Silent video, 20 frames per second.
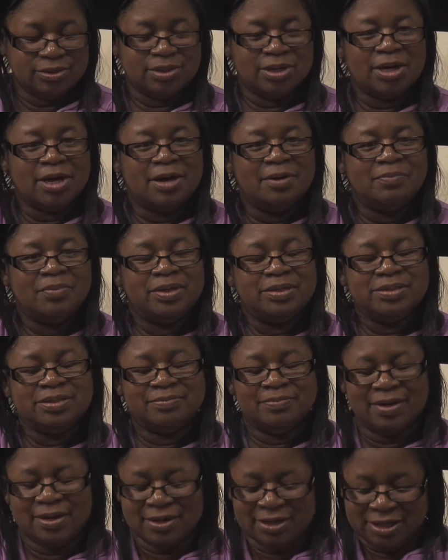or comments
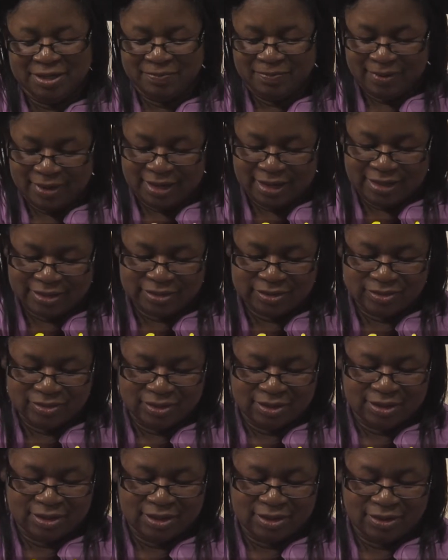about ePass, you
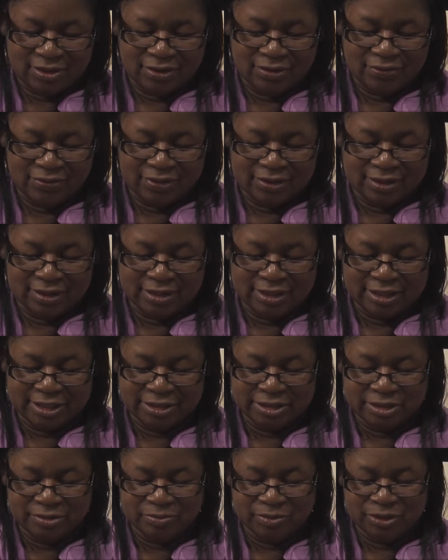can call the
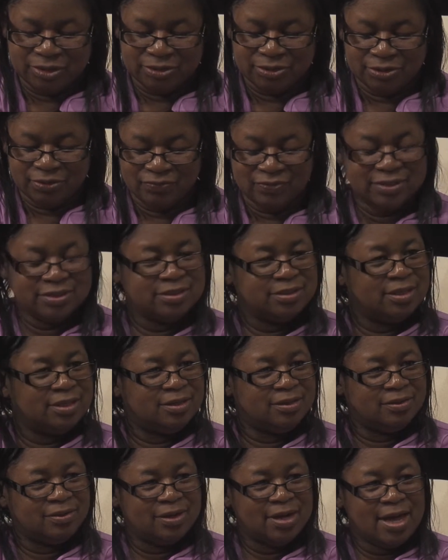Customer Service
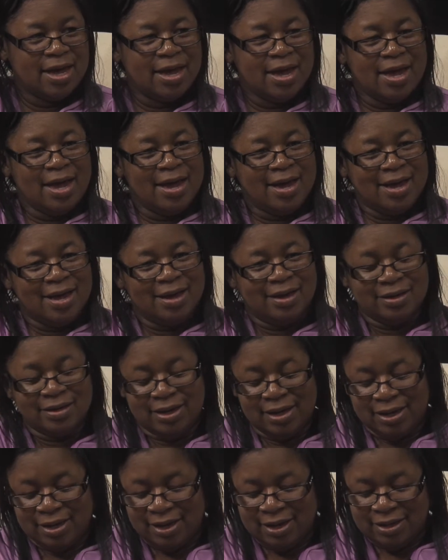Center at
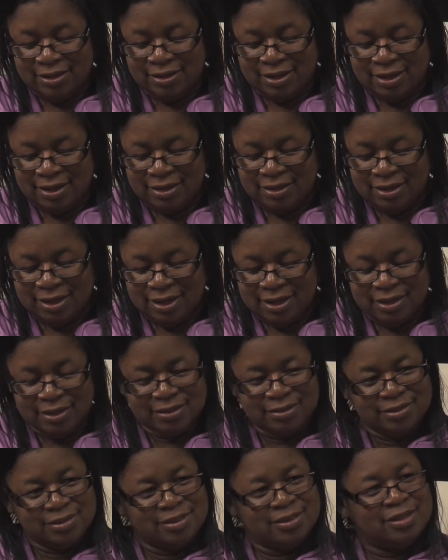eight eight
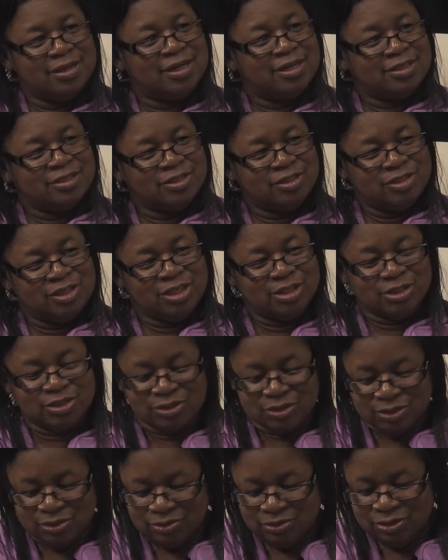eight, six
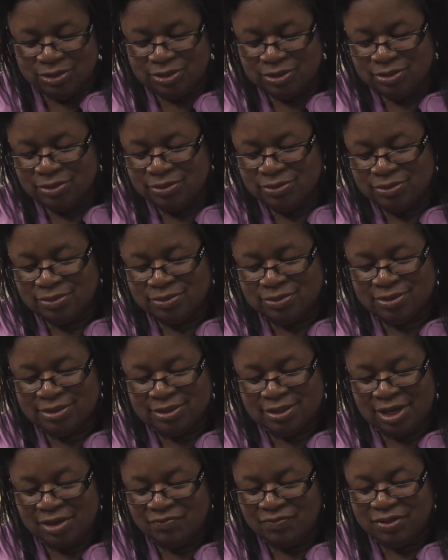two two,
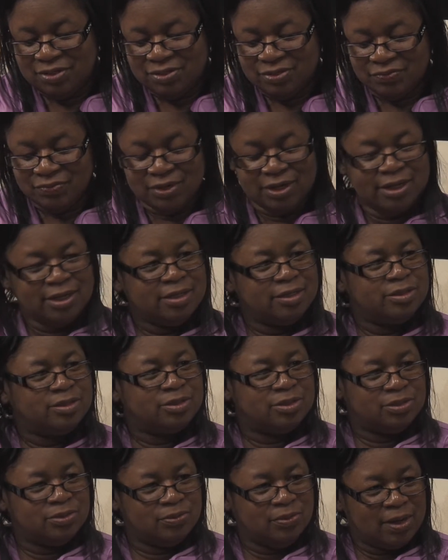seven three
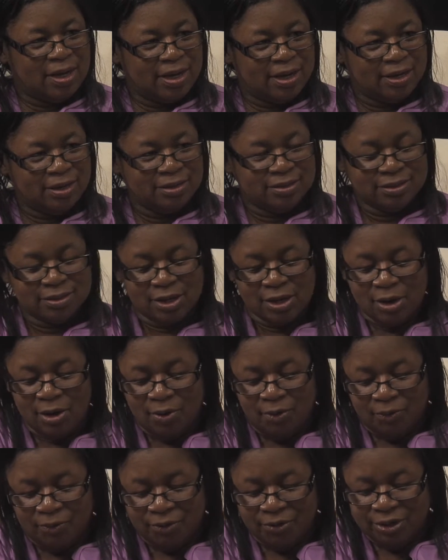two eight,
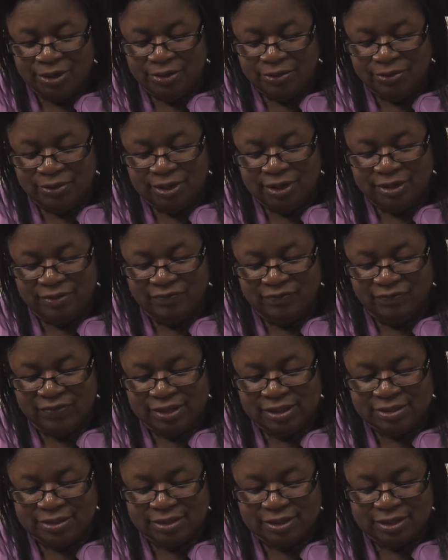or you can
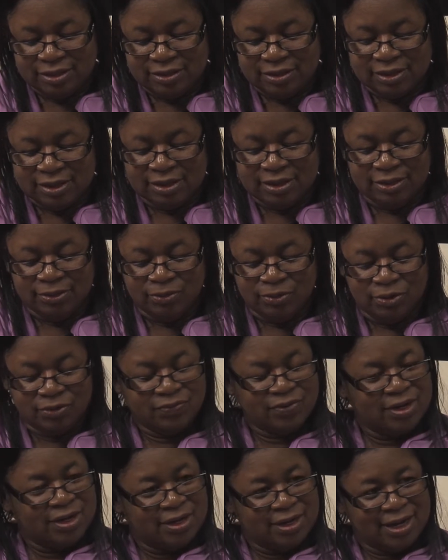visit the
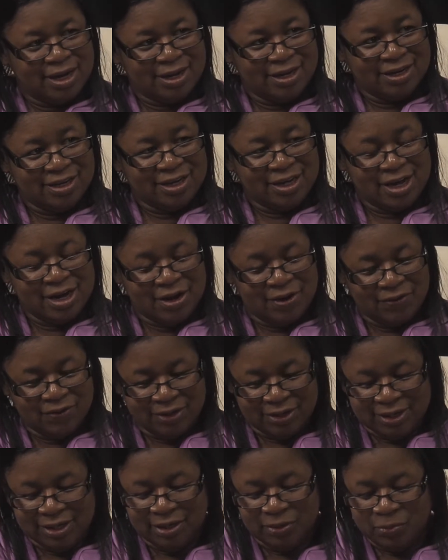North Carolina
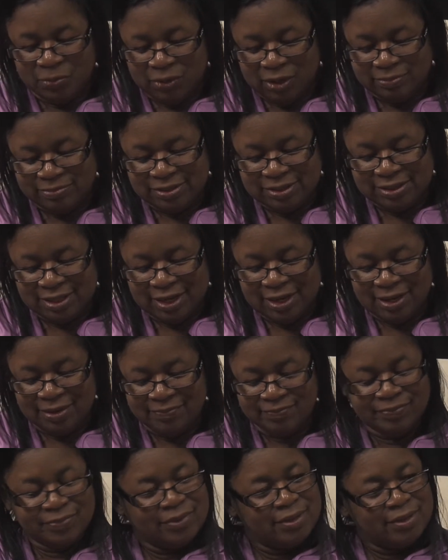CareLink website